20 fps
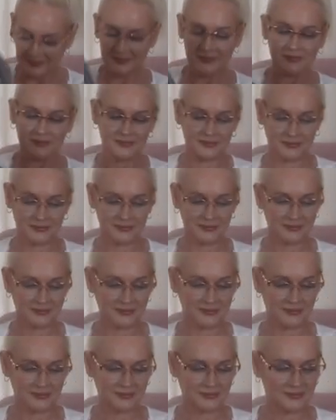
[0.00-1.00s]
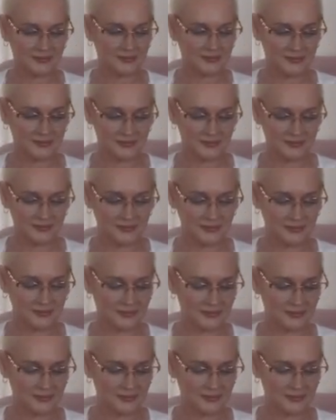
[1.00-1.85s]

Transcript: Nothing is said.